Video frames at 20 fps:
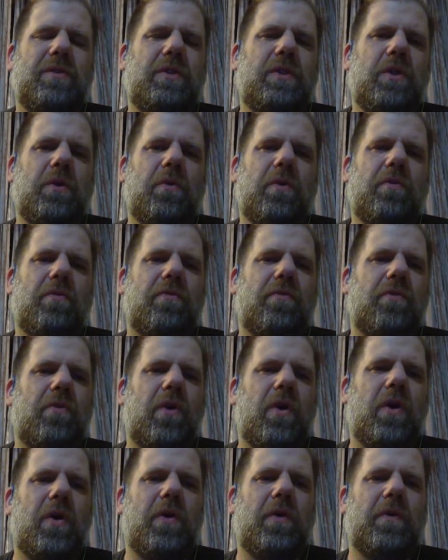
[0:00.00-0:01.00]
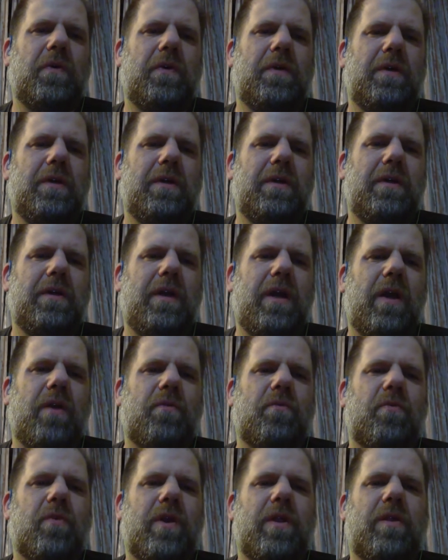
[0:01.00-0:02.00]
to and fro,
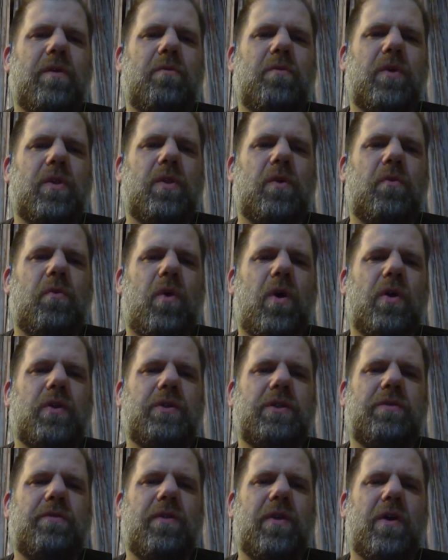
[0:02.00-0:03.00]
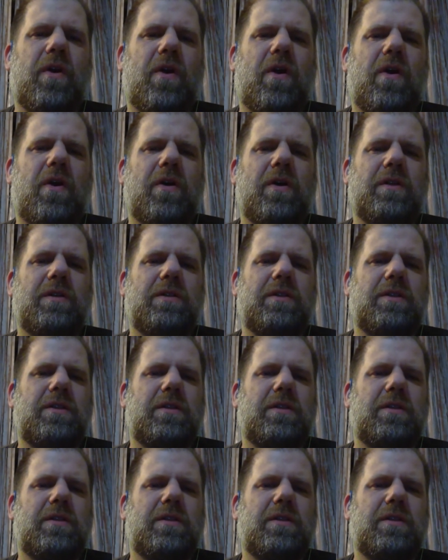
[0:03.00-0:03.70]
in rhythm with the waltz of their hearts,